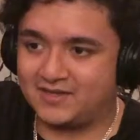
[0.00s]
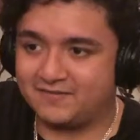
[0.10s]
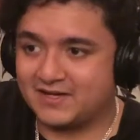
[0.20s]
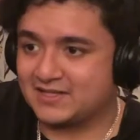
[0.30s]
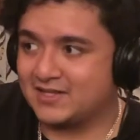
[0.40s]
the
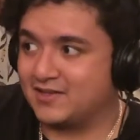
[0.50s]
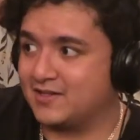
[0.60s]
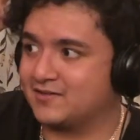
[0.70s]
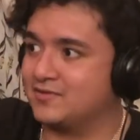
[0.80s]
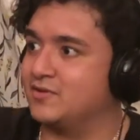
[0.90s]
fact that
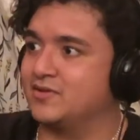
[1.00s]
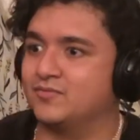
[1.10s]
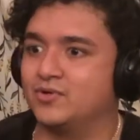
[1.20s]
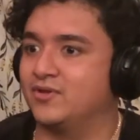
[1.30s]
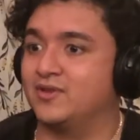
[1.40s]
like
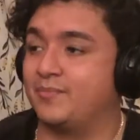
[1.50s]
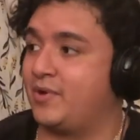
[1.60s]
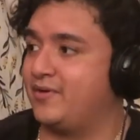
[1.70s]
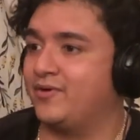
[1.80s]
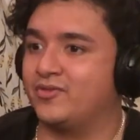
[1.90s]

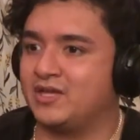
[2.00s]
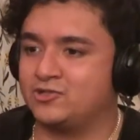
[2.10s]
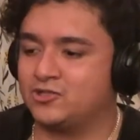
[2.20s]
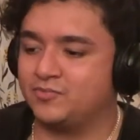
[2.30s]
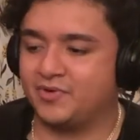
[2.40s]
all that
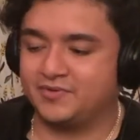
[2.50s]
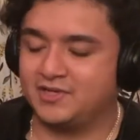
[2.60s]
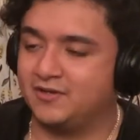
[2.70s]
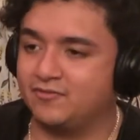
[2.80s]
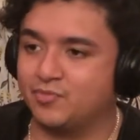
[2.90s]
shit probably didn't
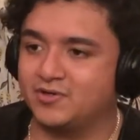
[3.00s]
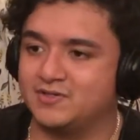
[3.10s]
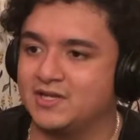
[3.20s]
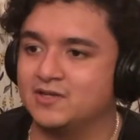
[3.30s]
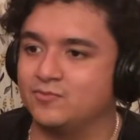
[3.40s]
even put a
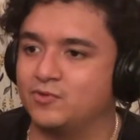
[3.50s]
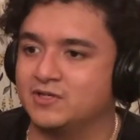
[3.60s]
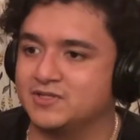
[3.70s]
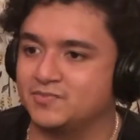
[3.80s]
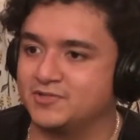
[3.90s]
dent in what
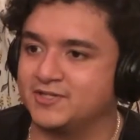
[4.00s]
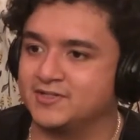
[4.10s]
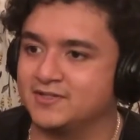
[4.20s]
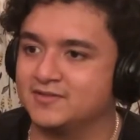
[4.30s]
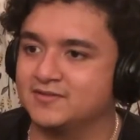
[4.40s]
he's protecting.